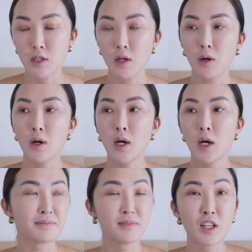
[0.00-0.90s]
So
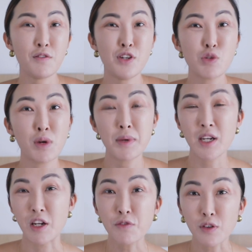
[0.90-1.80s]
if you just want to
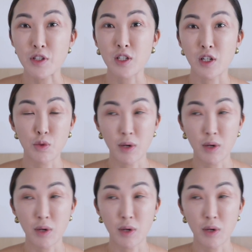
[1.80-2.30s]
be an influencer,